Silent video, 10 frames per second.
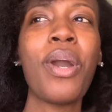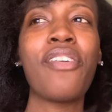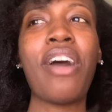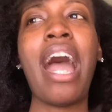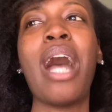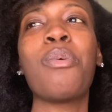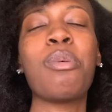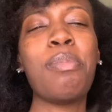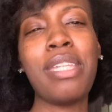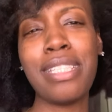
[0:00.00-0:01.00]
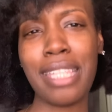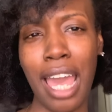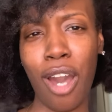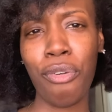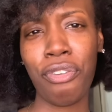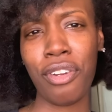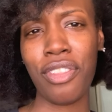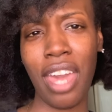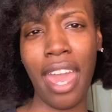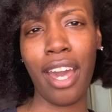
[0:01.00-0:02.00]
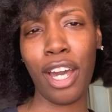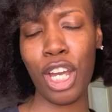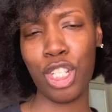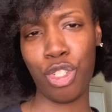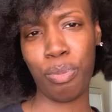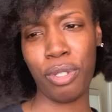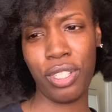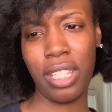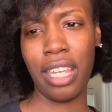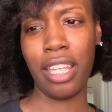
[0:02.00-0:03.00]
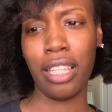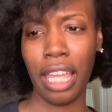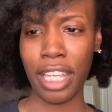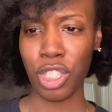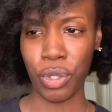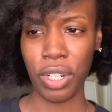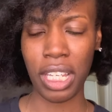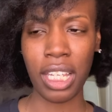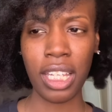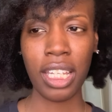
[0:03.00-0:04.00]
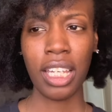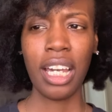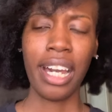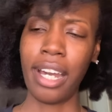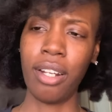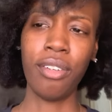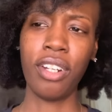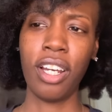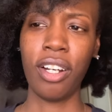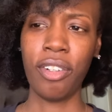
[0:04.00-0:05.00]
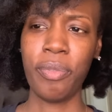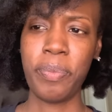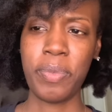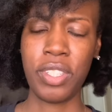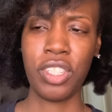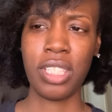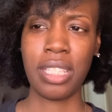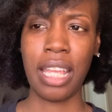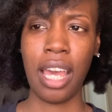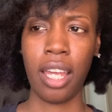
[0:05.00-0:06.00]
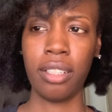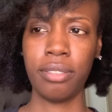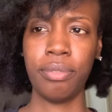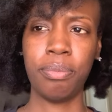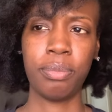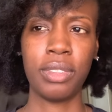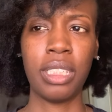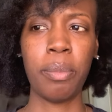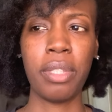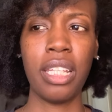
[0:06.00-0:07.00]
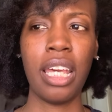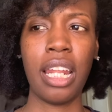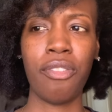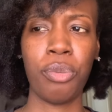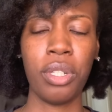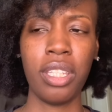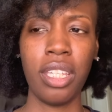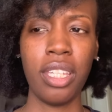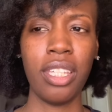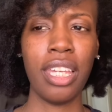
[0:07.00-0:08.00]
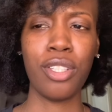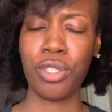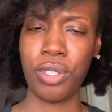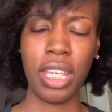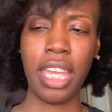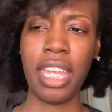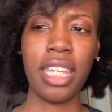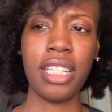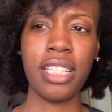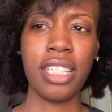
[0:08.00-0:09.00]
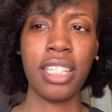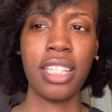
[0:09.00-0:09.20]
if I would be down for that 100%. Lasering, I don't know. It's just not something that I've really entertained.